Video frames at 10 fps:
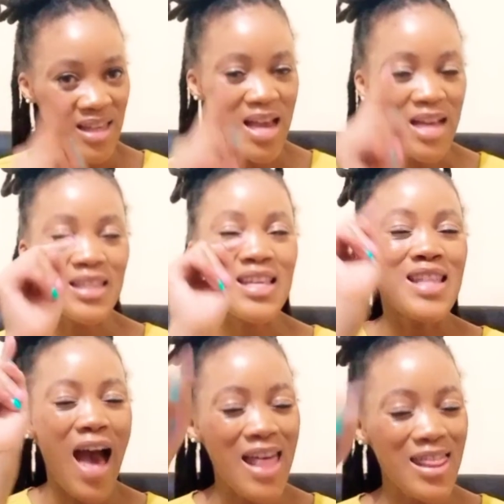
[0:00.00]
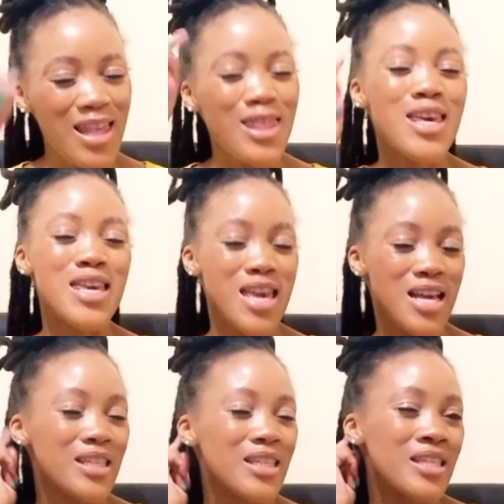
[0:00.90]
Yes, the other thing
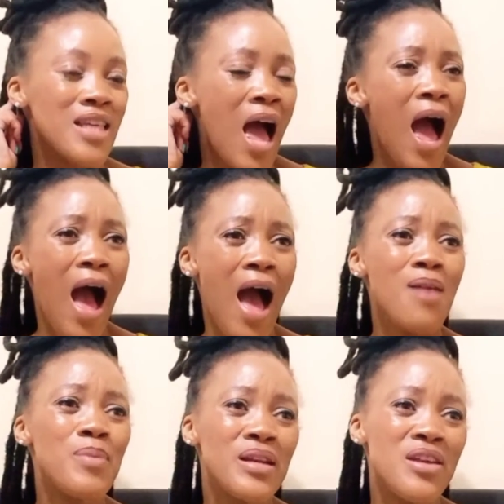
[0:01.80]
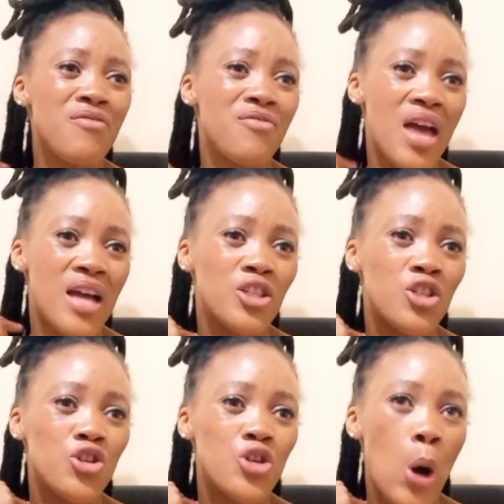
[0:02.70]
is, I believe that,